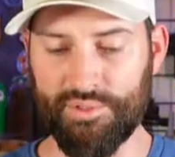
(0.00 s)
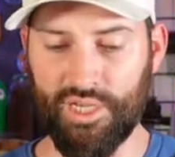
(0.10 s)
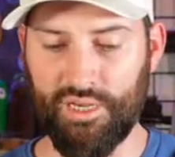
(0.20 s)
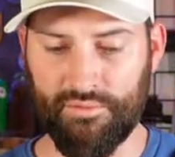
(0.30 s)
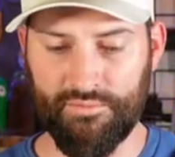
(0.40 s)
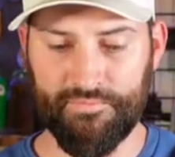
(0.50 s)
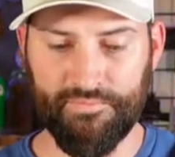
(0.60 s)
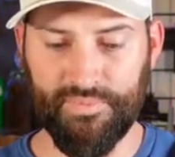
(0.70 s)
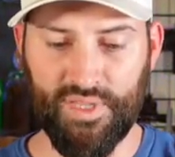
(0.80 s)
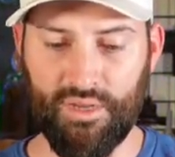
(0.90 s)
out.
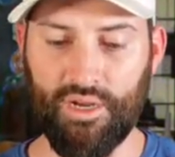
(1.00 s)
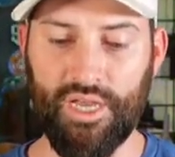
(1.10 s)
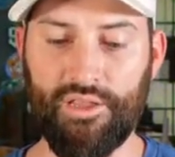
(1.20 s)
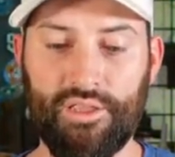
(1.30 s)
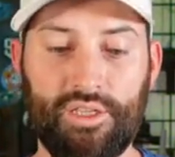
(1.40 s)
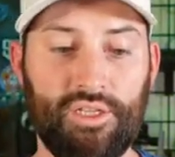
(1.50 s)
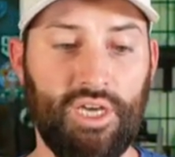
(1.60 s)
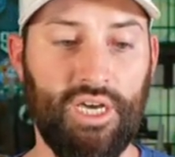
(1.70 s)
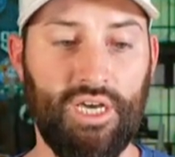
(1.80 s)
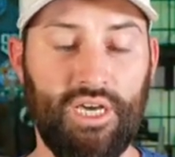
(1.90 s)
All right.
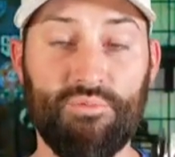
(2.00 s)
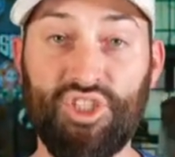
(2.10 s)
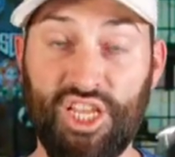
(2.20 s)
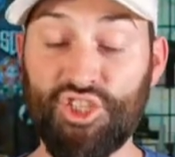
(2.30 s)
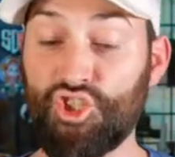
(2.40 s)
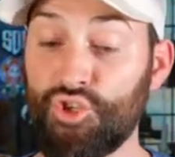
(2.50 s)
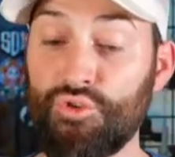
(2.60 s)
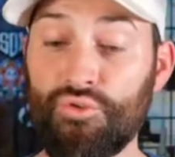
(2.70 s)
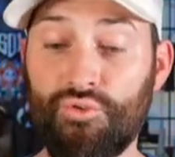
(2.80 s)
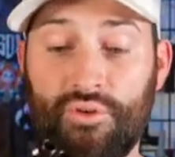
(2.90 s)
Gen
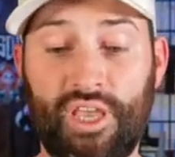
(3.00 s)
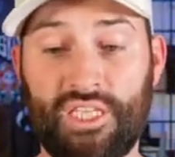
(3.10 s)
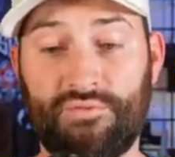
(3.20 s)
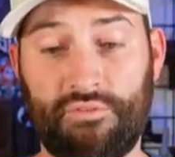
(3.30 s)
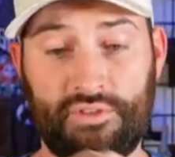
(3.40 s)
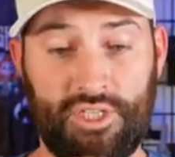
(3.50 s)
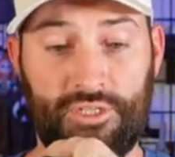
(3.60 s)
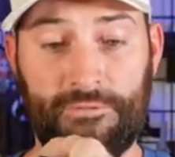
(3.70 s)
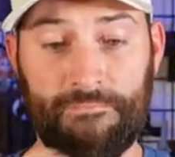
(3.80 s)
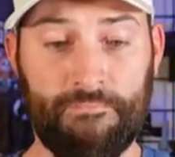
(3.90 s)
2
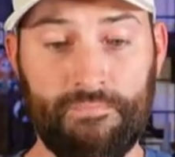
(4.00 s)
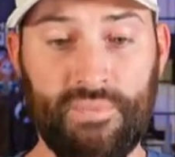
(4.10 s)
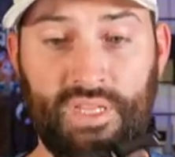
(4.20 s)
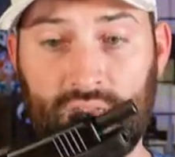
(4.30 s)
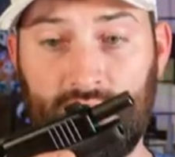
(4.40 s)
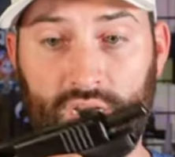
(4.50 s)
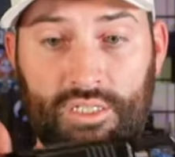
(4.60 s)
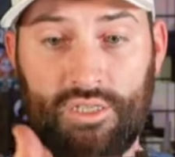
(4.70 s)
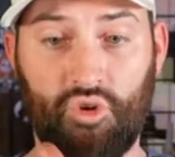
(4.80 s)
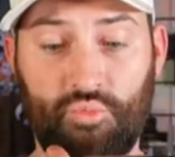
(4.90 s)
S15.
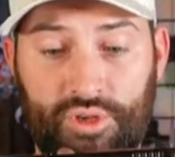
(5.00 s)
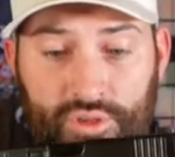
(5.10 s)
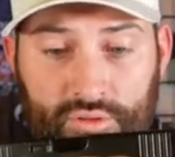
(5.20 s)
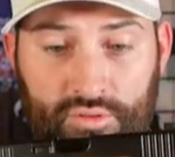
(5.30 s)
Locks it open.